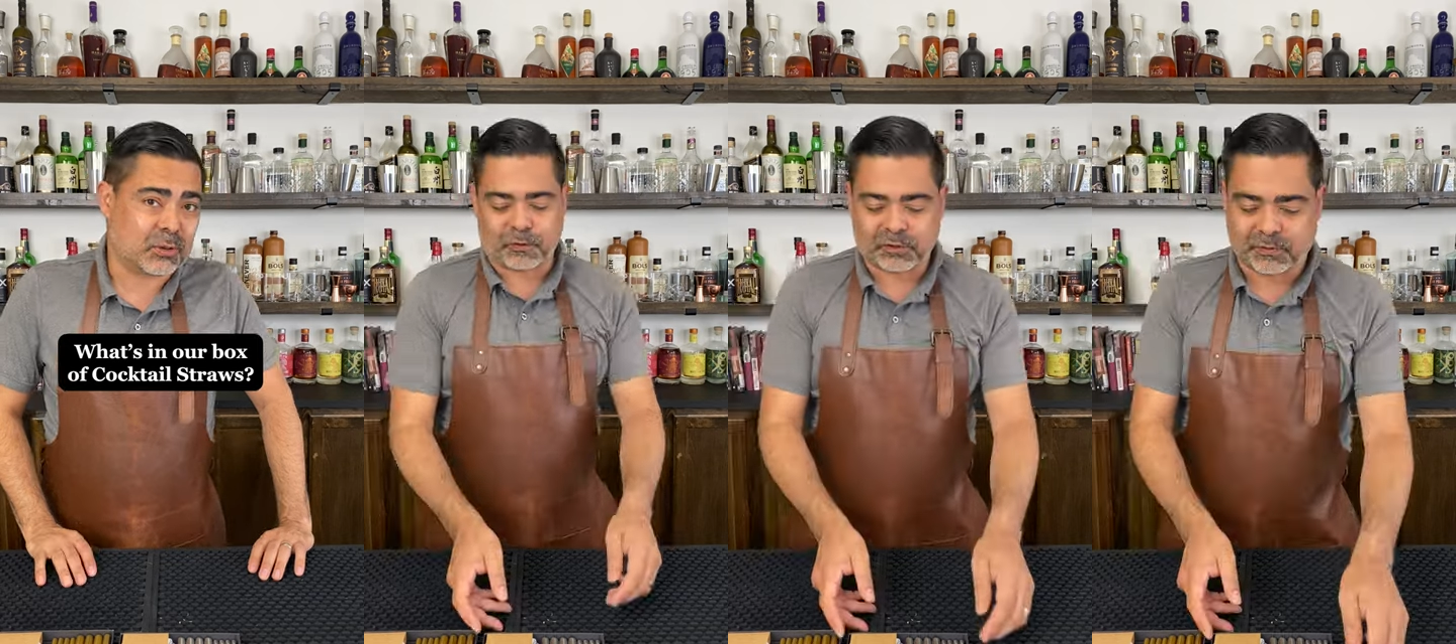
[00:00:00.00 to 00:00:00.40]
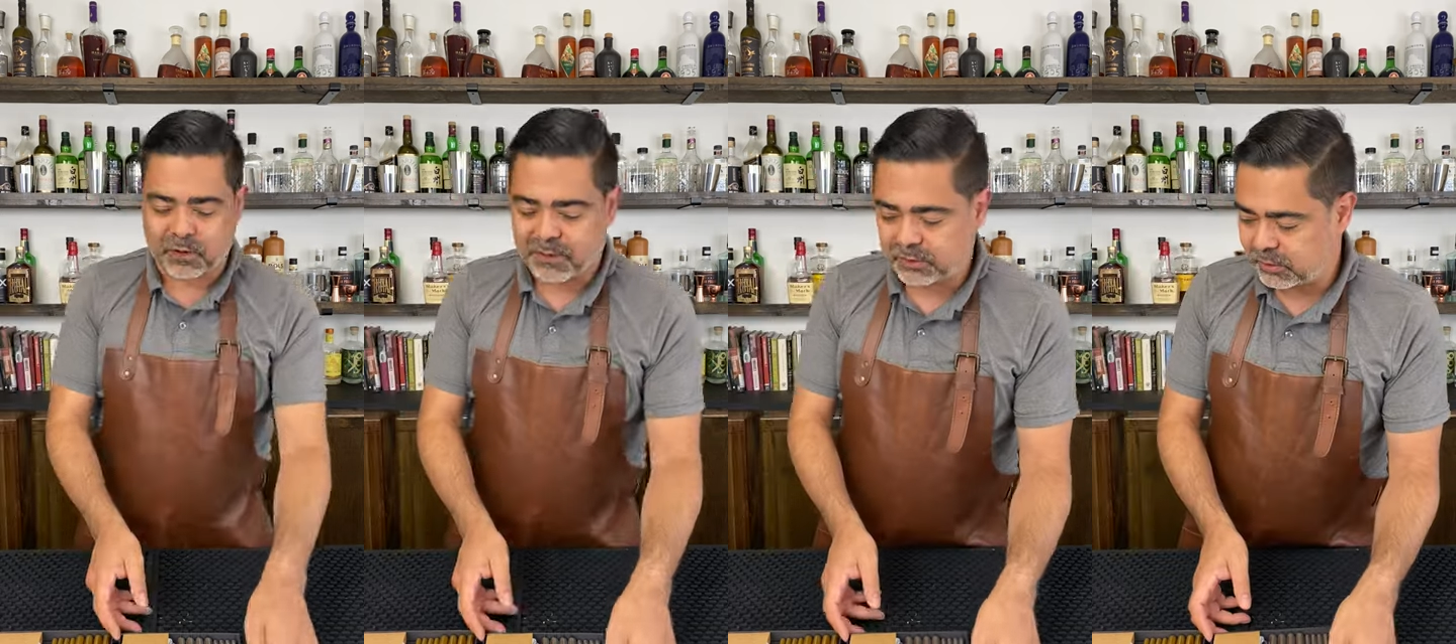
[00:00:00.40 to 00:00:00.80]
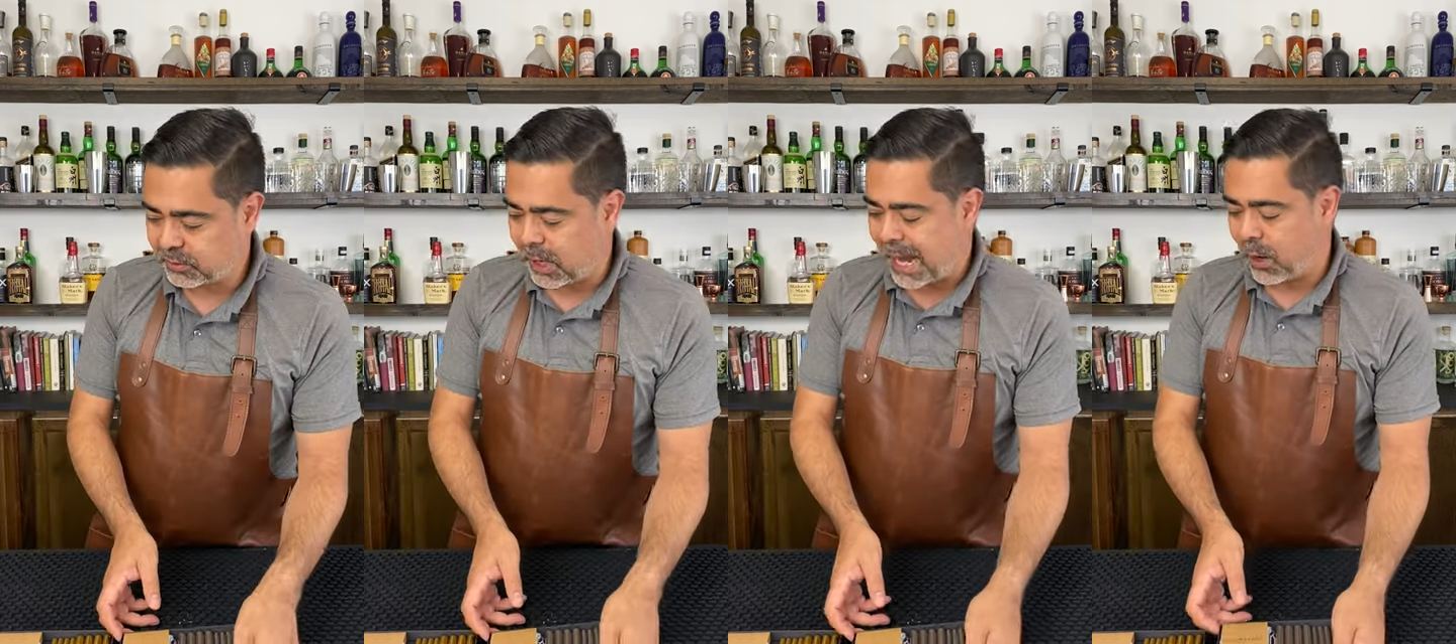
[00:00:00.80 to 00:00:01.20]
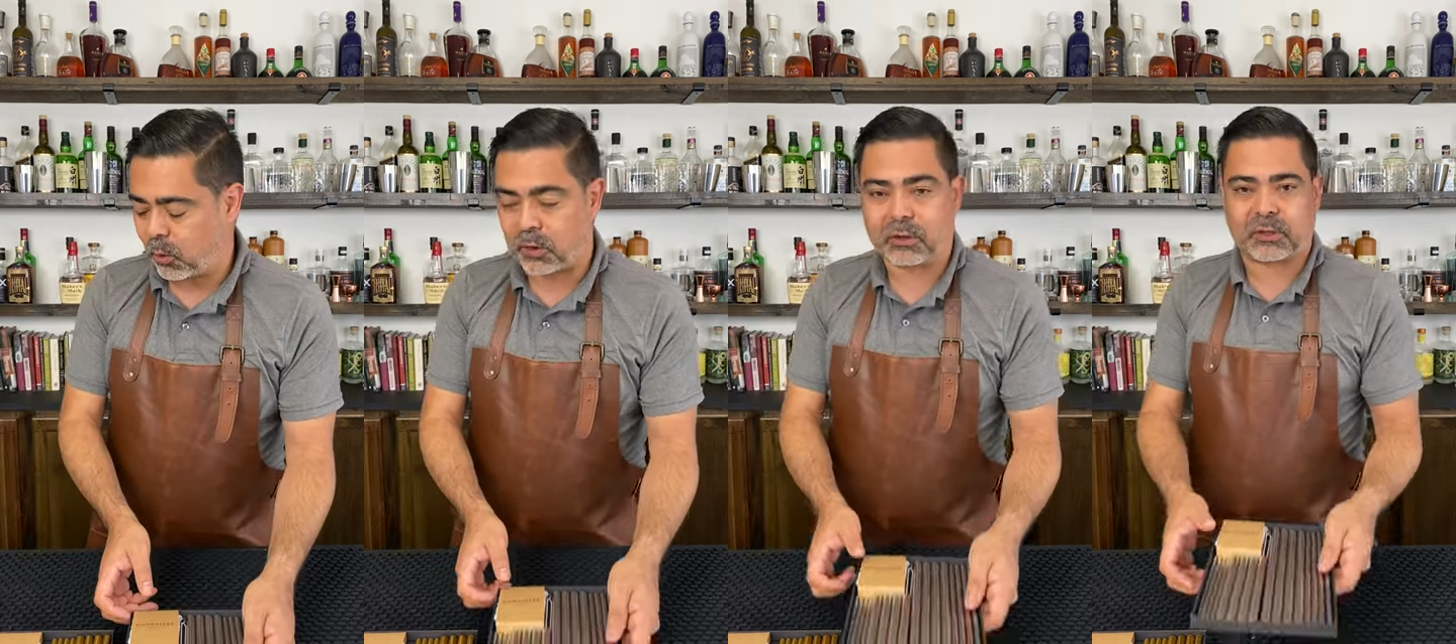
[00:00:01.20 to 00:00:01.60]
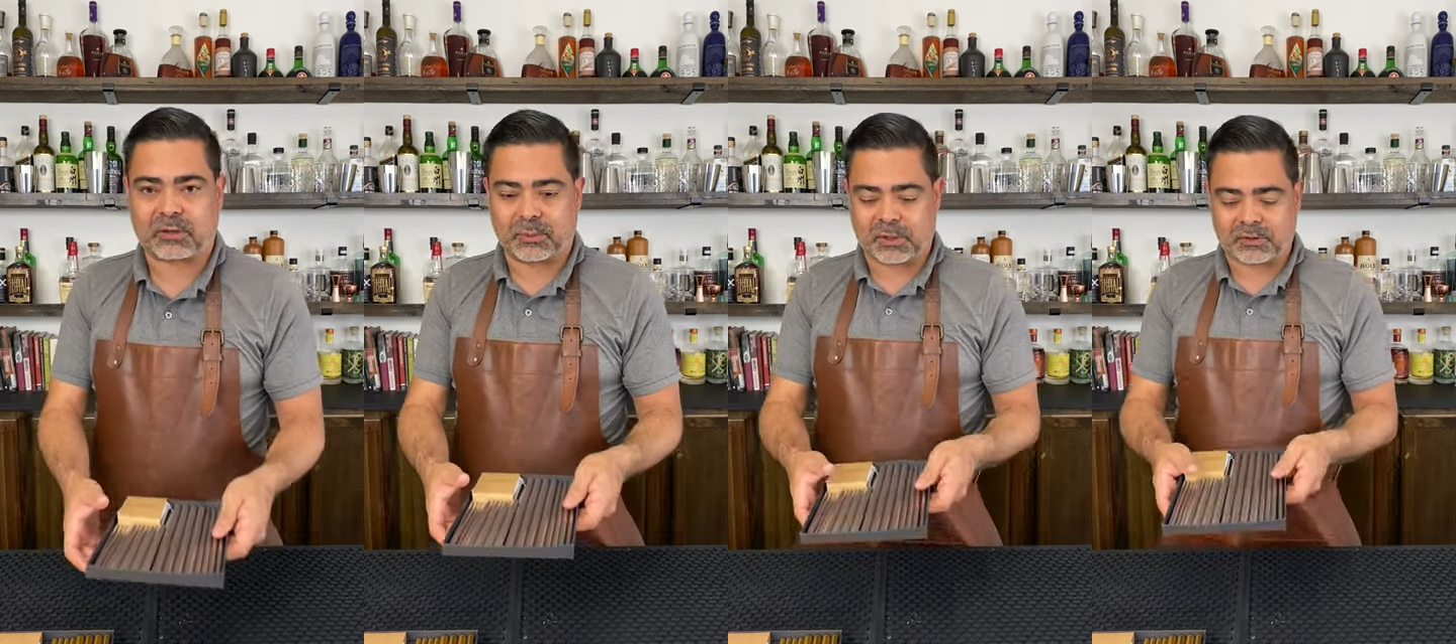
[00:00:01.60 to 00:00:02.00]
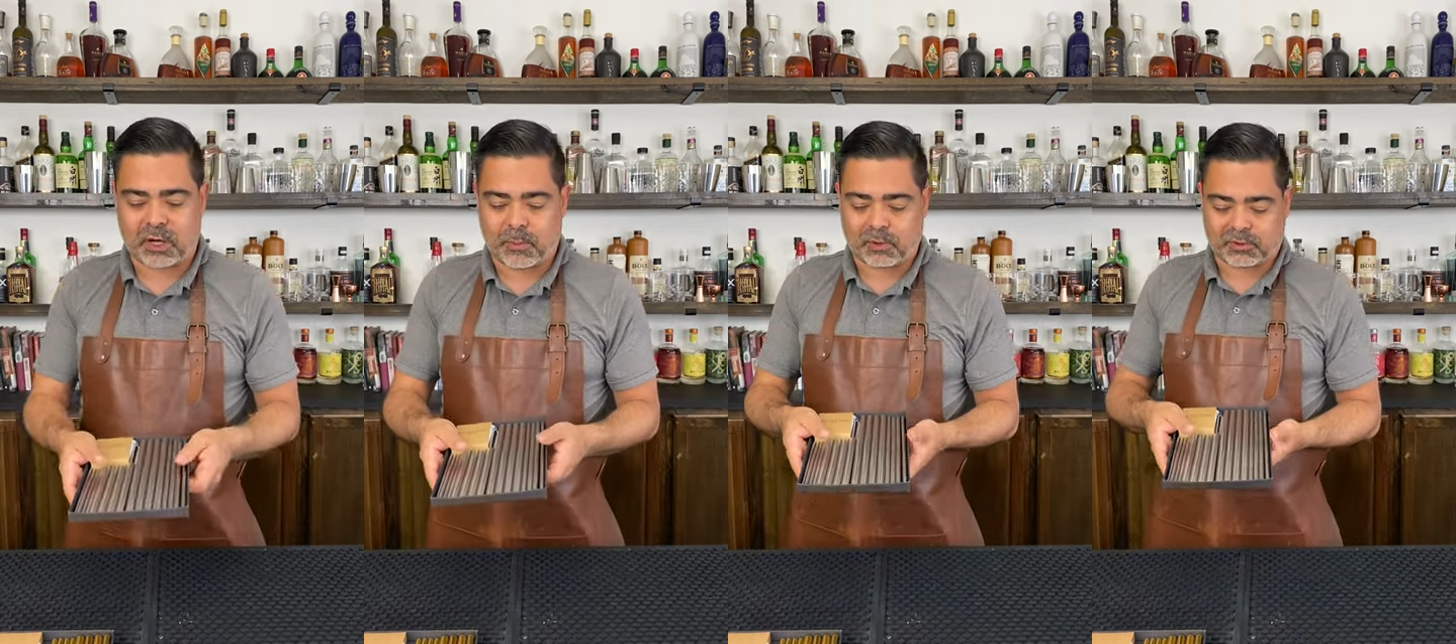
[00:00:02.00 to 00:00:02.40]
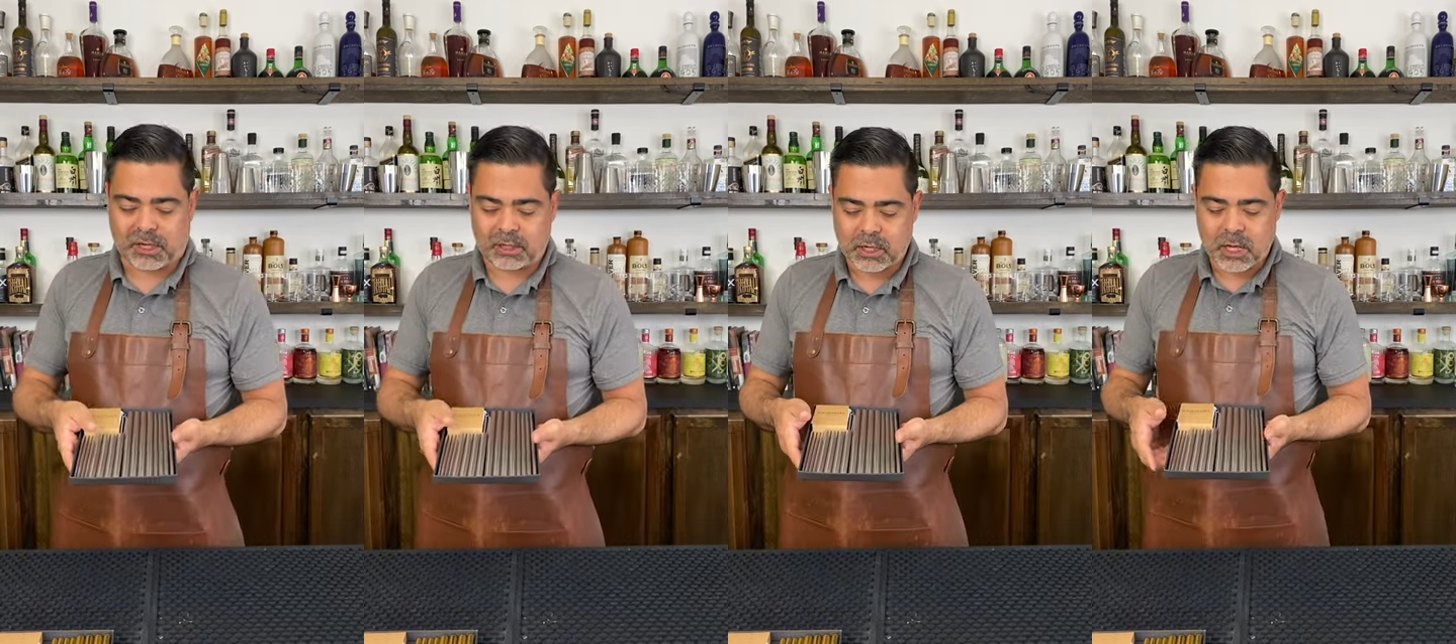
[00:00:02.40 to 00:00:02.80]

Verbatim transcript: First of all, this is our 16-piece combo set.